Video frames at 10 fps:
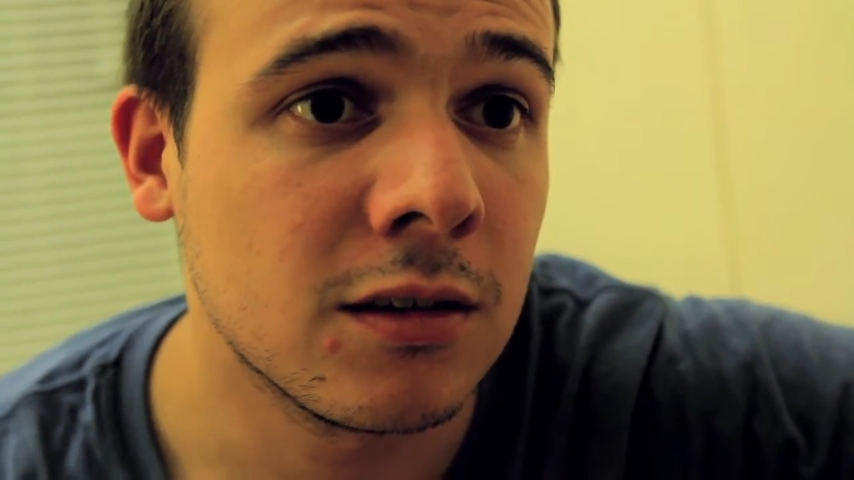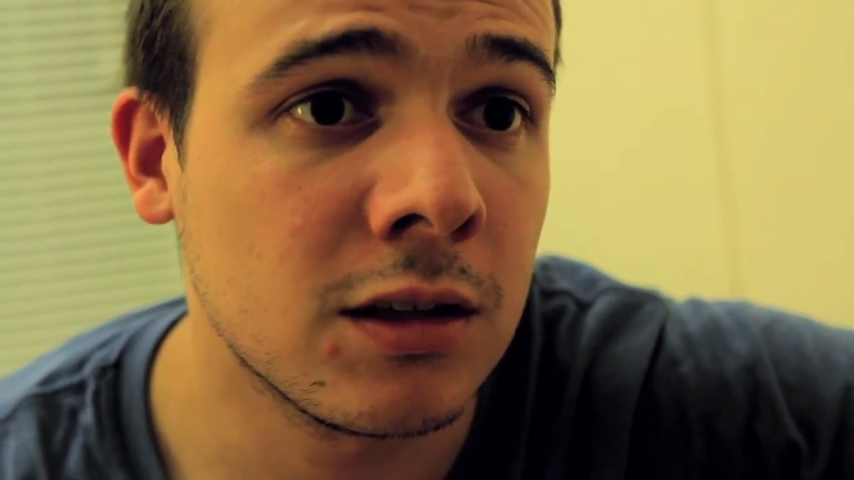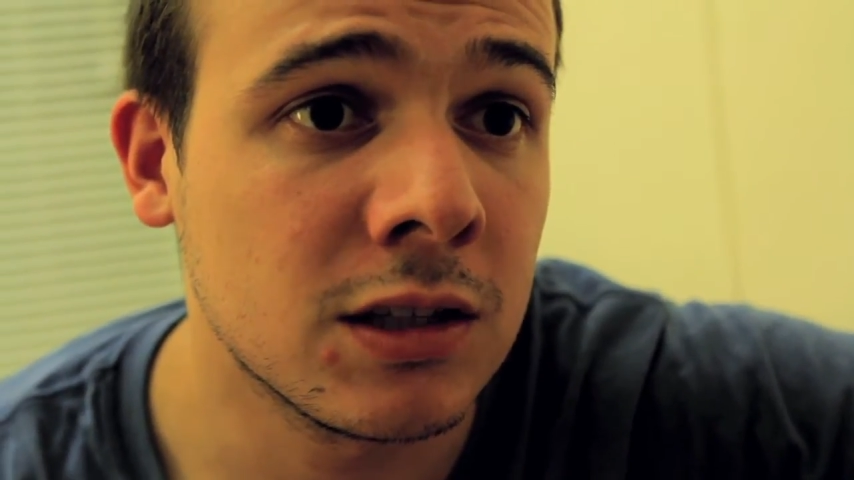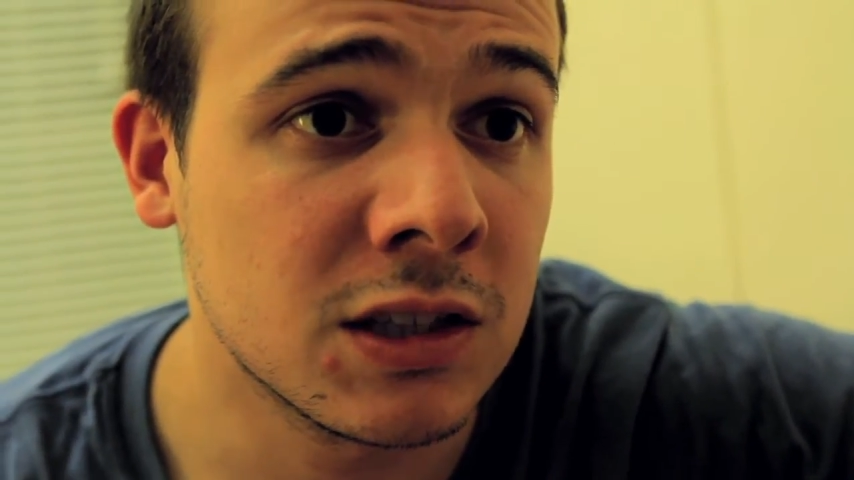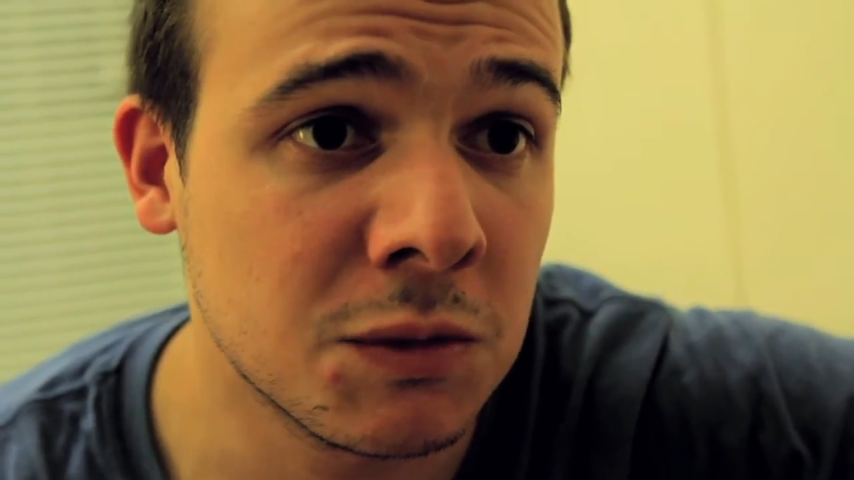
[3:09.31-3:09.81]

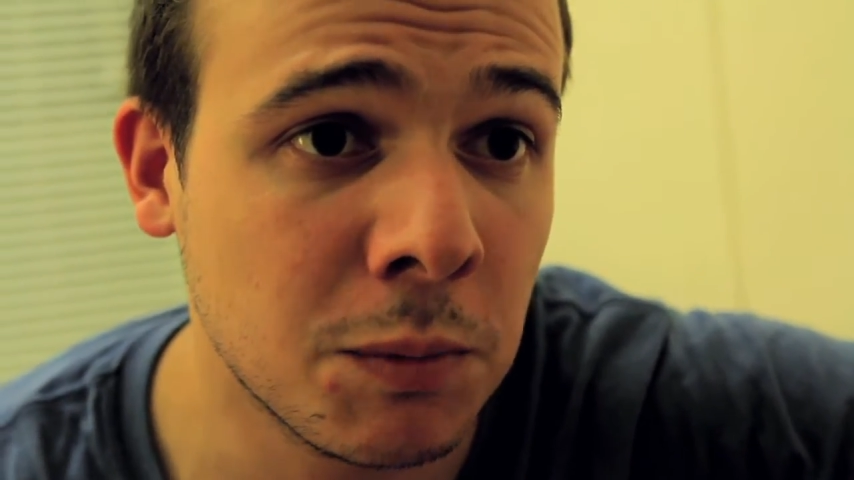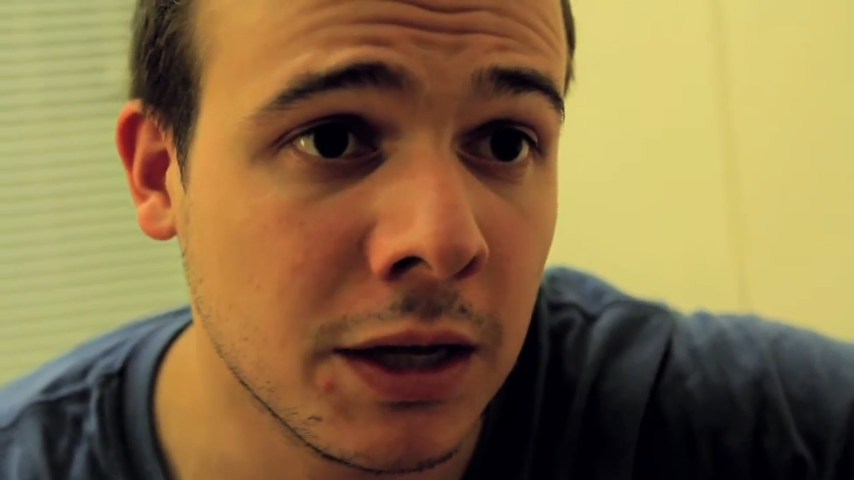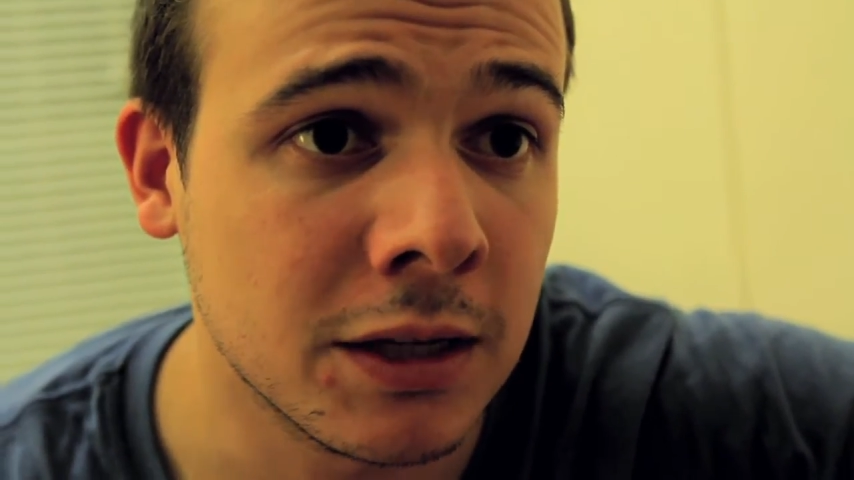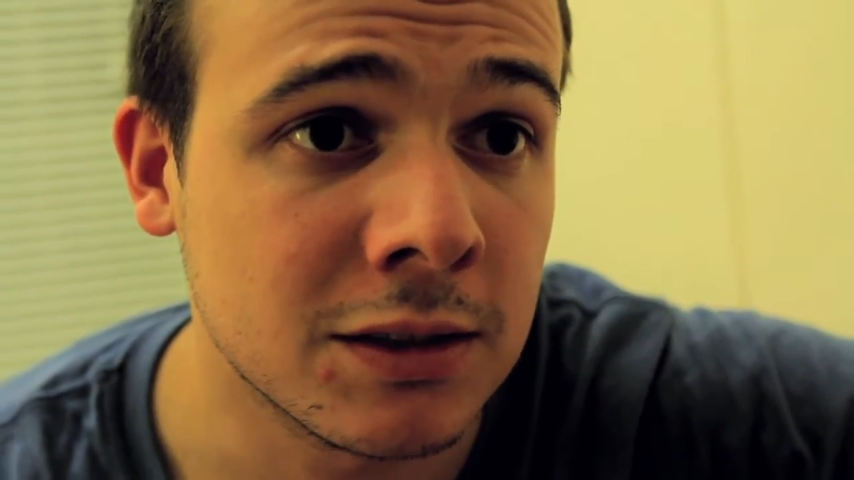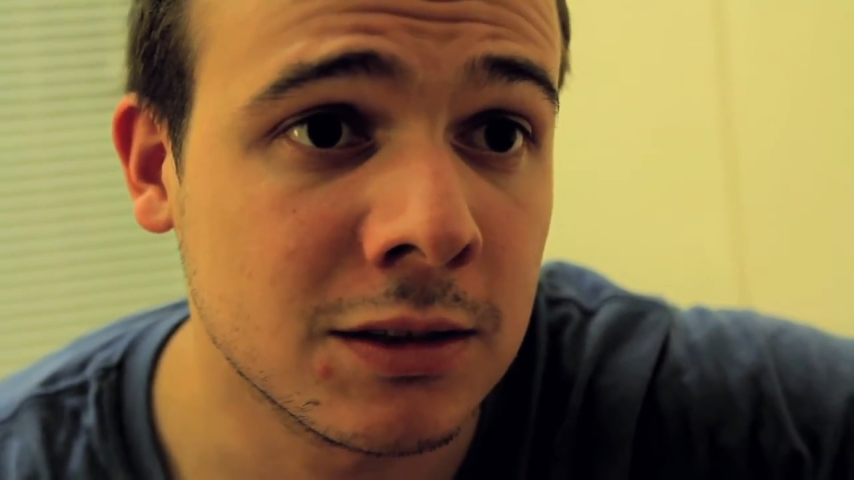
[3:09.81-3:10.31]
in
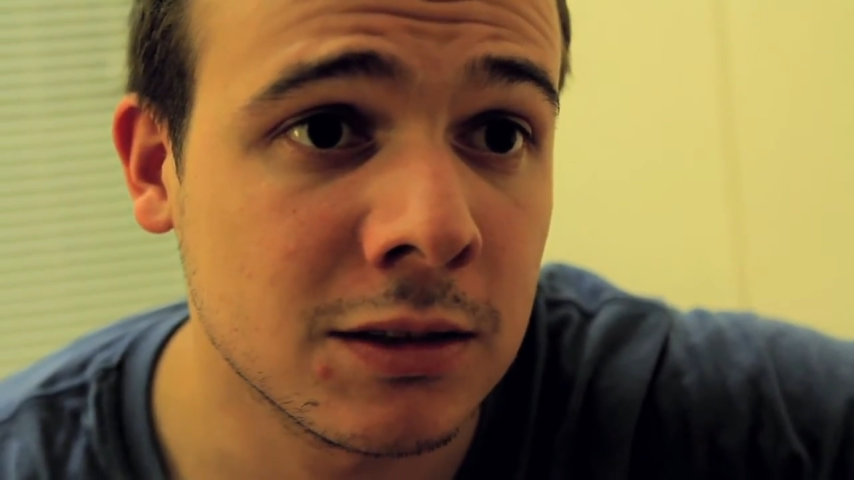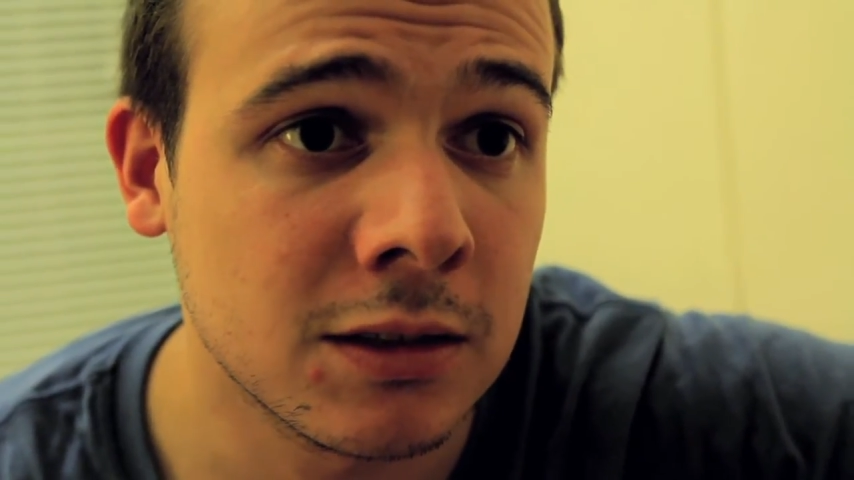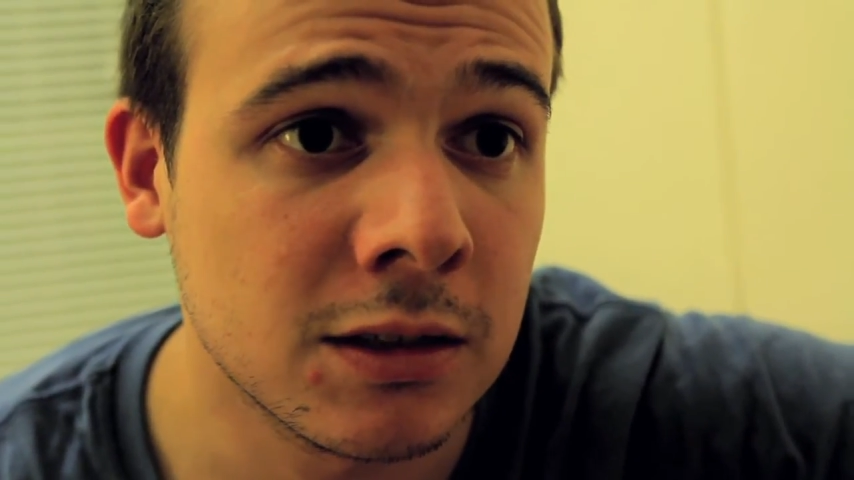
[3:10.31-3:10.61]
space.